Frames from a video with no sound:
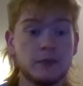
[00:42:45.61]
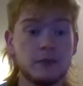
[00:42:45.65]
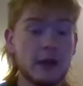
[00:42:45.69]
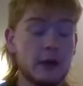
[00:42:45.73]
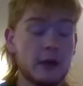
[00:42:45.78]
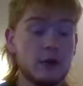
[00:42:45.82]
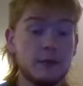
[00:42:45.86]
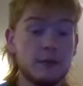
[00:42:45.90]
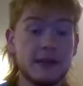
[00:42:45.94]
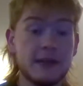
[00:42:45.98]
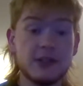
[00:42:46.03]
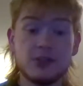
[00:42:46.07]

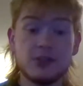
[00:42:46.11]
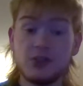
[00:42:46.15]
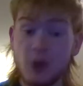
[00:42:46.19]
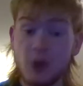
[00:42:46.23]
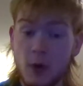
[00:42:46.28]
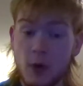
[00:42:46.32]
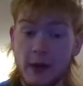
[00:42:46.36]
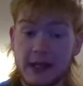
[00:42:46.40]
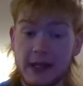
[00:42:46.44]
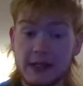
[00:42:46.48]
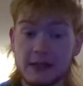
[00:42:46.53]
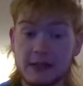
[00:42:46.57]
It will be
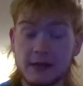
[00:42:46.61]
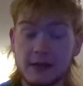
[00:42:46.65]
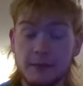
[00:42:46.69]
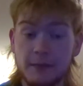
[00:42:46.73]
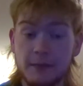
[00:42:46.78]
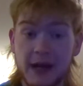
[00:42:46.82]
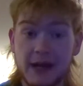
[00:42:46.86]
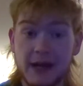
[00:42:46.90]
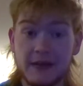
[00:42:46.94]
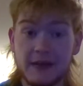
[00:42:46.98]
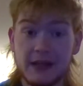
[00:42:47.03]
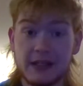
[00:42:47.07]
joined
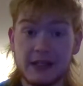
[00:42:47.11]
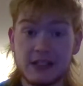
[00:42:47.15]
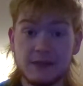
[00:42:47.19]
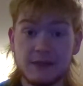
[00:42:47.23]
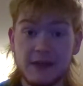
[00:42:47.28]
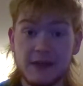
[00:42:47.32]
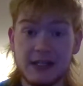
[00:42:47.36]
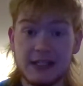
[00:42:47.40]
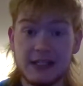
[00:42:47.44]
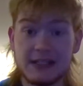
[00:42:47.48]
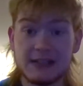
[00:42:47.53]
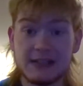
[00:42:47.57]
by the
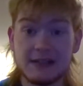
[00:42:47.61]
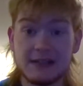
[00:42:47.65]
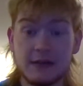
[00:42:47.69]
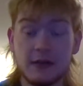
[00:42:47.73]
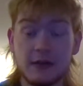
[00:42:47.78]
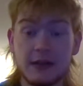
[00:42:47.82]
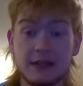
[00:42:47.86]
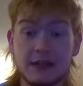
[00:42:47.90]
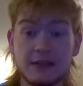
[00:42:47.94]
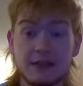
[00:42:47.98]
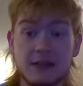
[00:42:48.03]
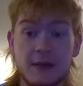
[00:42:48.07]
Xfinity
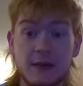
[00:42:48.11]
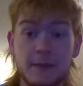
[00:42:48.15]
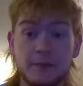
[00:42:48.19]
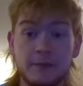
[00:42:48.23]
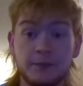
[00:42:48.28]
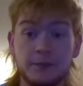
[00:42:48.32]
Series.